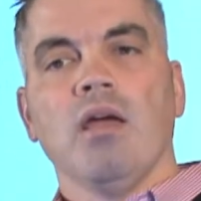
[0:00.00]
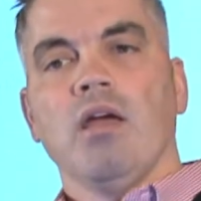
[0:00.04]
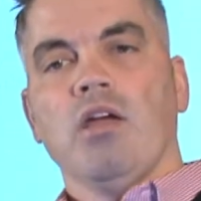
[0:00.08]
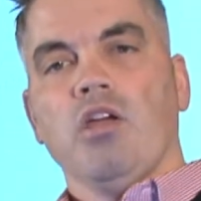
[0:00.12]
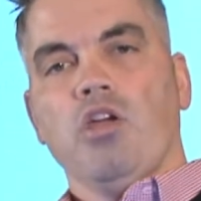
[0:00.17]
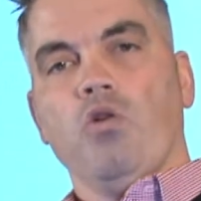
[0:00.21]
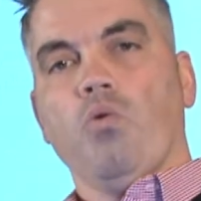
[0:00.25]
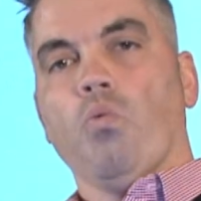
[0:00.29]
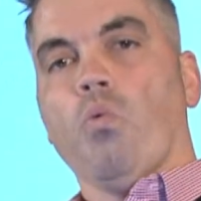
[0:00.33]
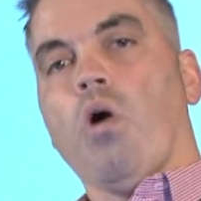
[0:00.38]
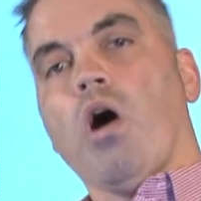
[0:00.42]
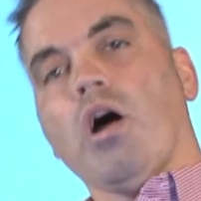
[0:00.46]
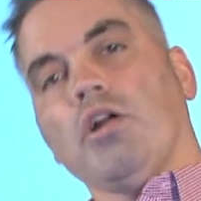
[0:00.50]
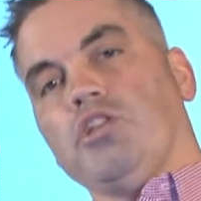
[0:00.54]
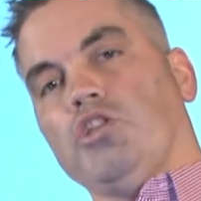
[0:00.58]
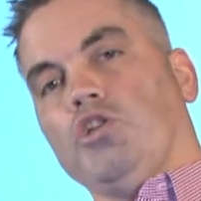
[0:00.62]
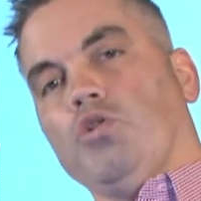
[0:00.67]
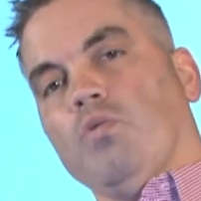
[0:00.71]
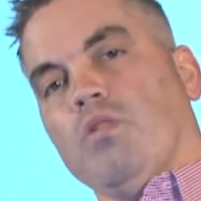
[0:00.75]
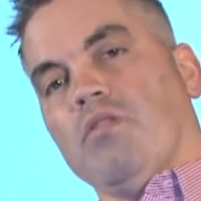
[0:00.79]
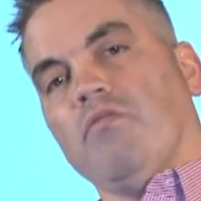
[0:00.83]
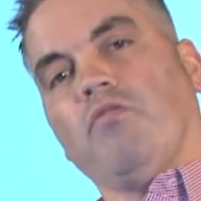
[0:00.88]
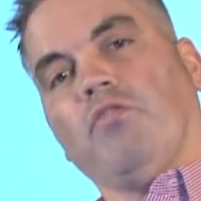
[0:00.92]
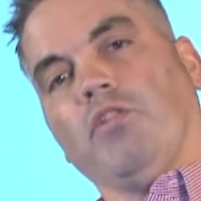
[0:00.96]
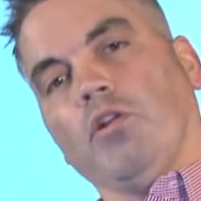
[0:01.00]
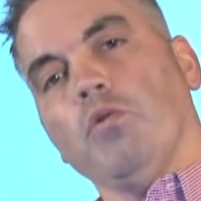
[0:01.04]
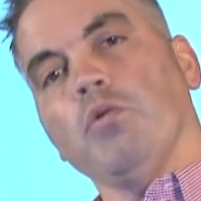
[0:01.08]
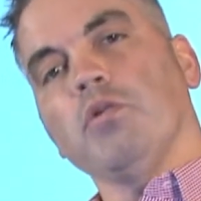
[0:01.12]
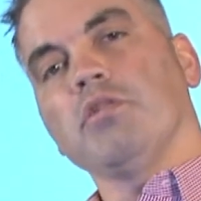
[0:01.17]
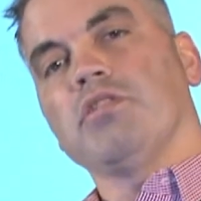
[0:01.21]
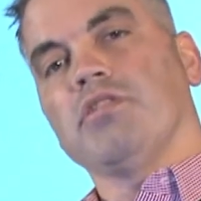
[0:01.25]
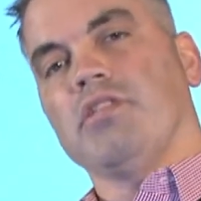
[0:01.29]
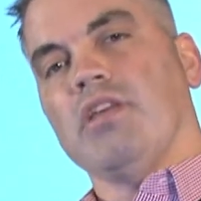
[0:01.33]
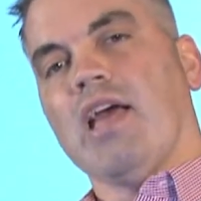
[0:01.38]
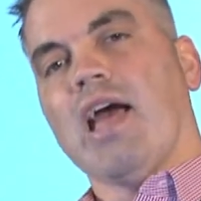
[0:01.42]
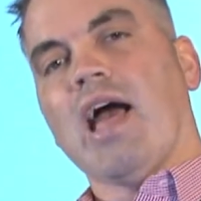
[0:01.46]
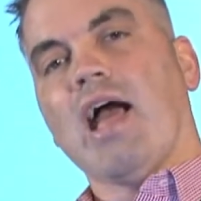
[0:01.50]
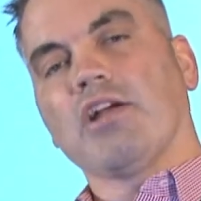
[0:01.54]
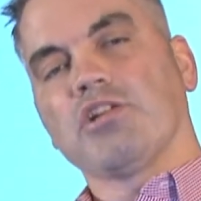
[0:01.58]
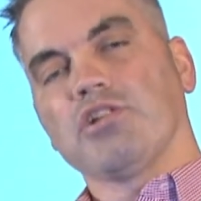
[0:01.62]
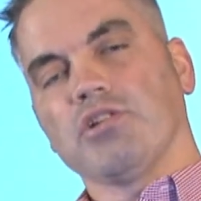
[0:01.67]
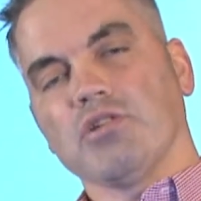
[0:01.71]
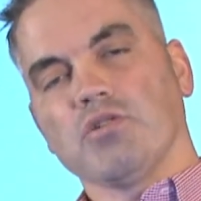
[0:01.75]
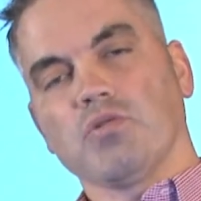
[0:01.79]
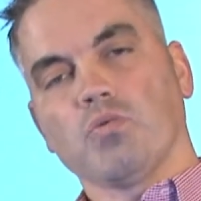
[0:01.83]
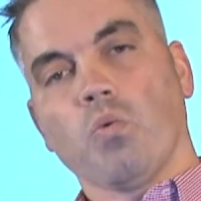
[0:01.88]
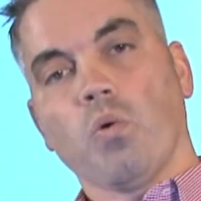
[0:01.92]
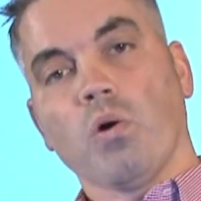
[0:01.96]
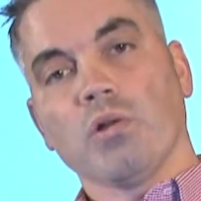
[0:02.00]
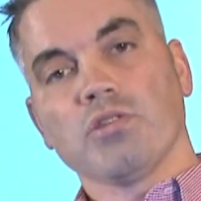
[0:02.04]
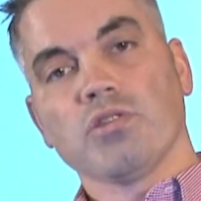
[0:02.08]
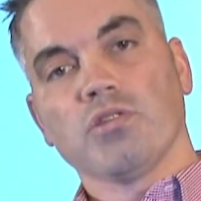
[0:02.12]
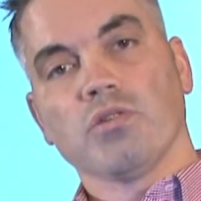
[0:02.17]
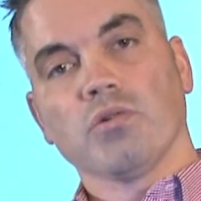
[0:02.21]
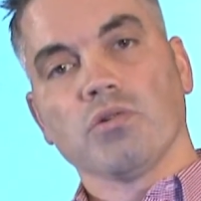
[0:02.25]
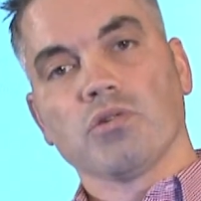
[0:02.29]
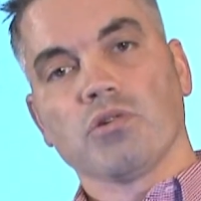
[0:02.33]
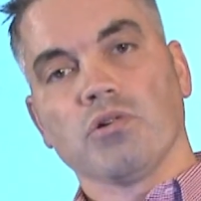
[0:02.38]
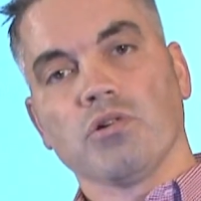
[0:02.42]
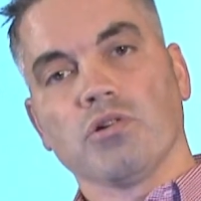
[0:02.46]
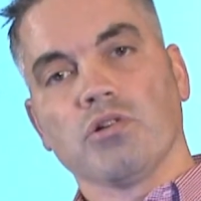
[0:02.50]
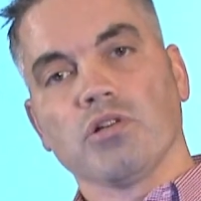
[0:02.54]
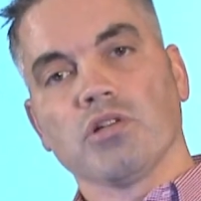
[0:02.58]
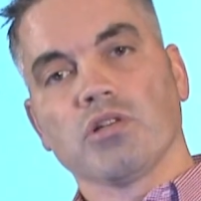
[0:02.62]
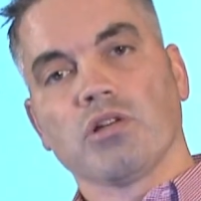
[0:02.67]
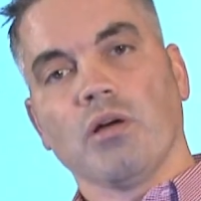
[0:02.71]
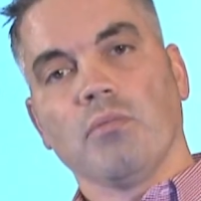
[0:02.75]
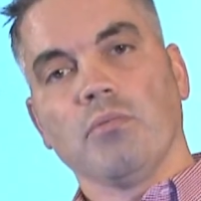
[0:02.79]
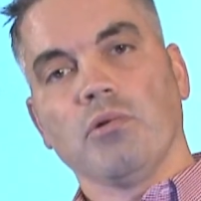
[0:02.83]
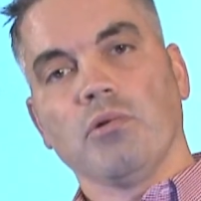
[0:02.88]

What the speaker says: You want to influence the actions once those searchers come to